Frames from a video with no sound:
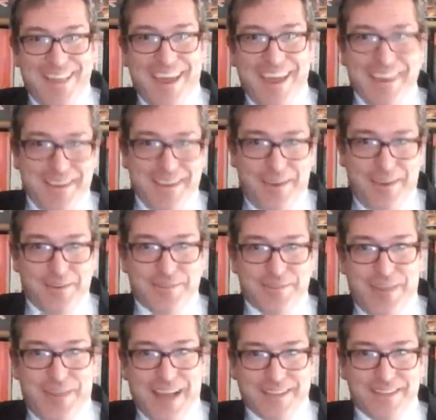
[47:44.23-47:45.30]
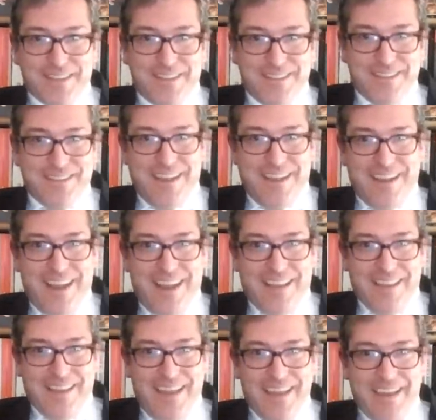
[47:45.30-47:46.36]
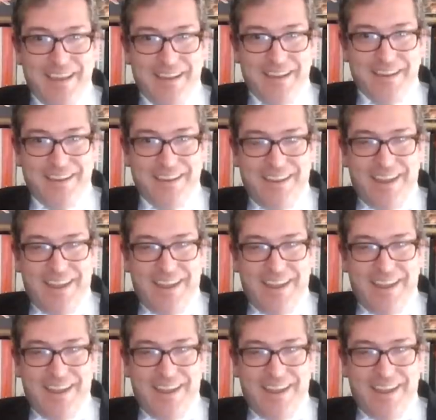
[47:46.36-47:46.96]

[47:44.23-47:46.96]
their ego is flattered and and, and they uh,